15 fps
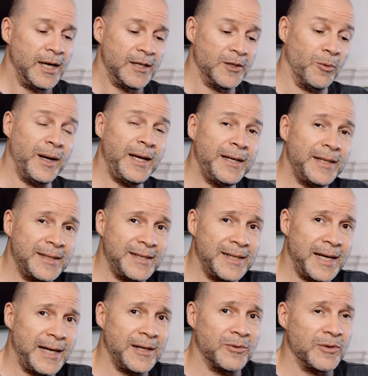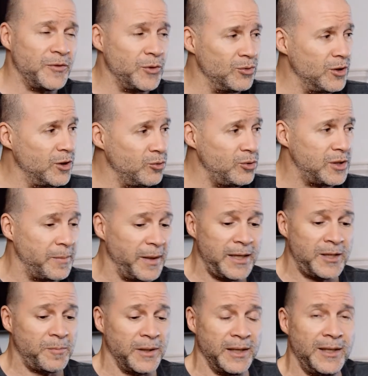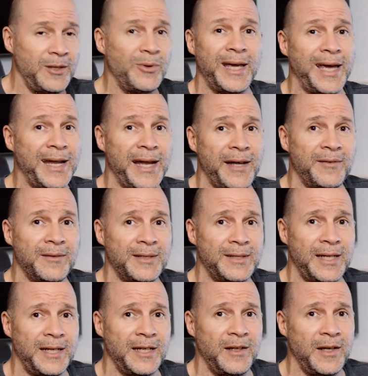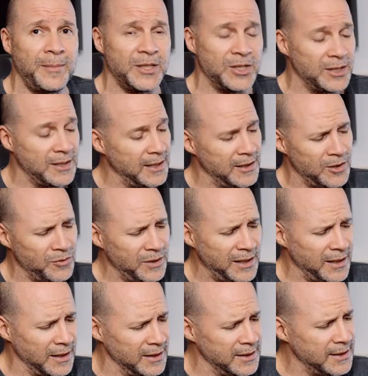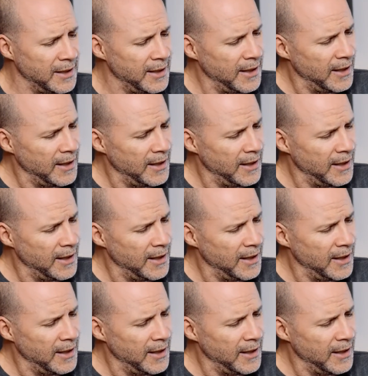The way it is now, if you lose the base plate, you cannot take any images, and it's ridiculous.